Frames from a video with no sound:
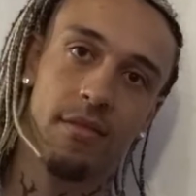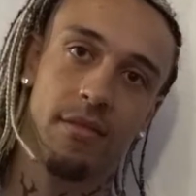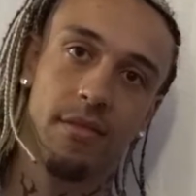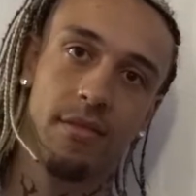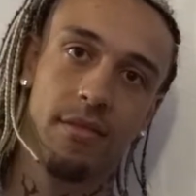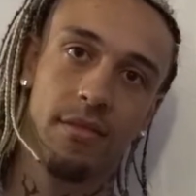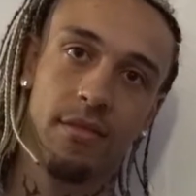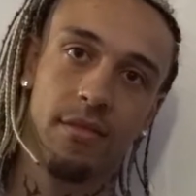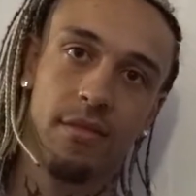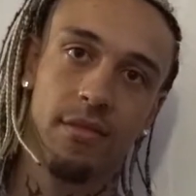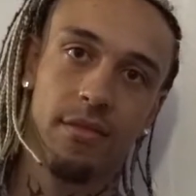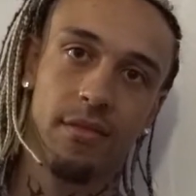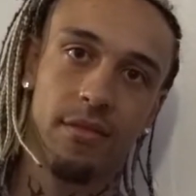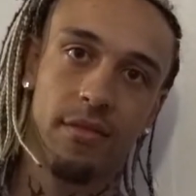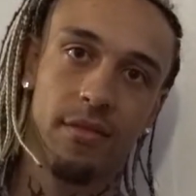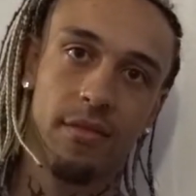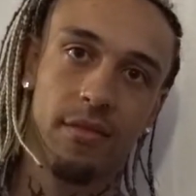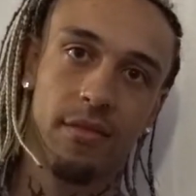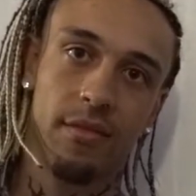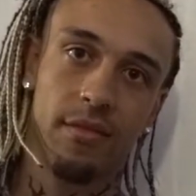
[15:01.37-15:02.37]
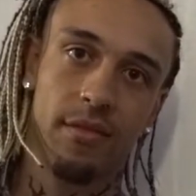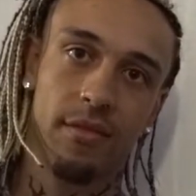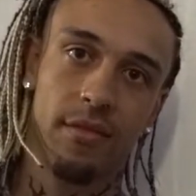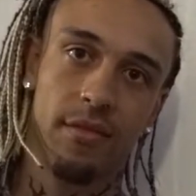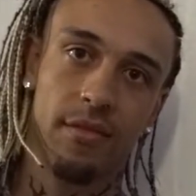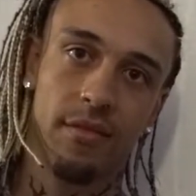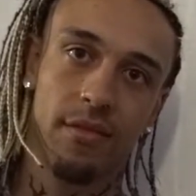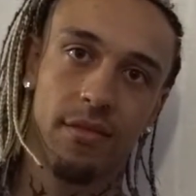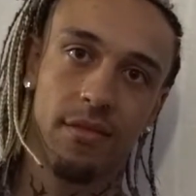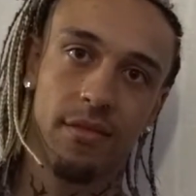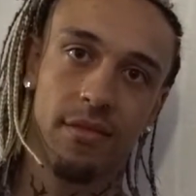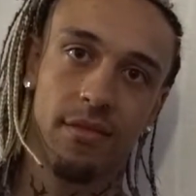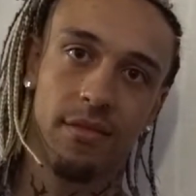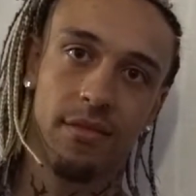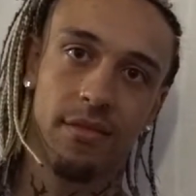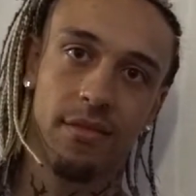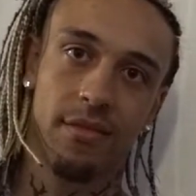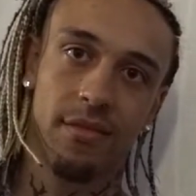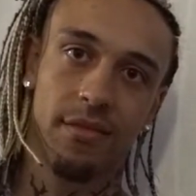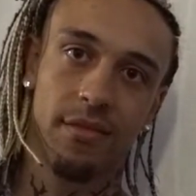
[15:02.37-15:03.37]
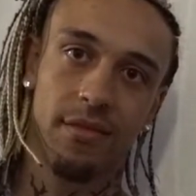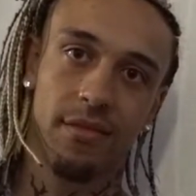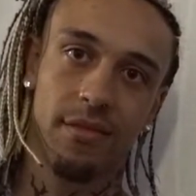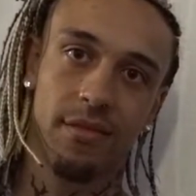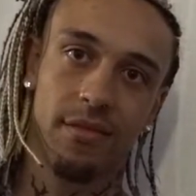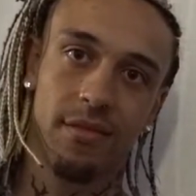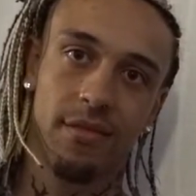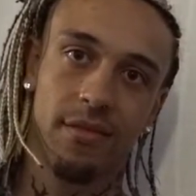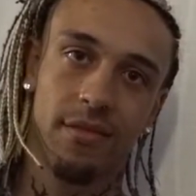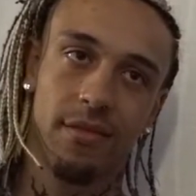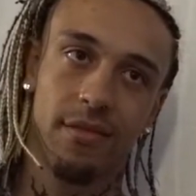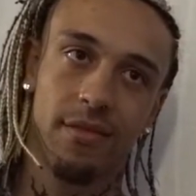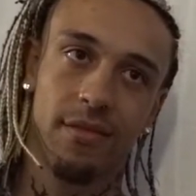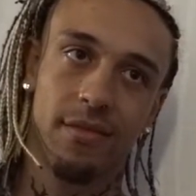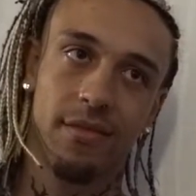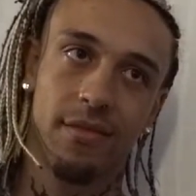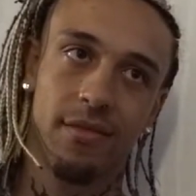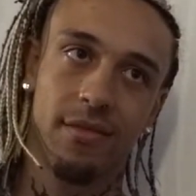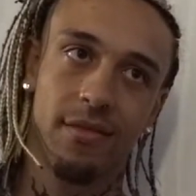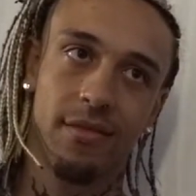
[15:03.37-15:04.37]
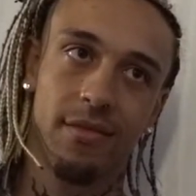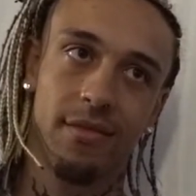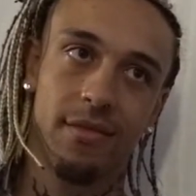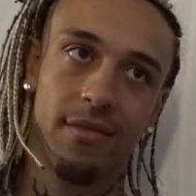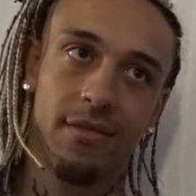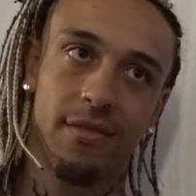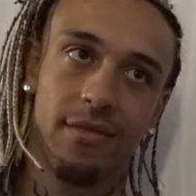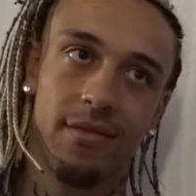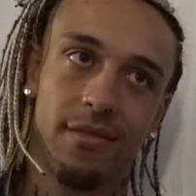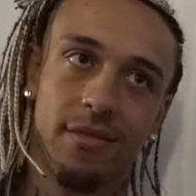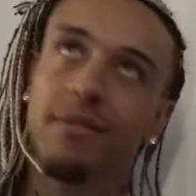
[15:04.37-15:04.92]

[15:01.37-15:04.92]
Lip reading: No words are spoken by the person on screen.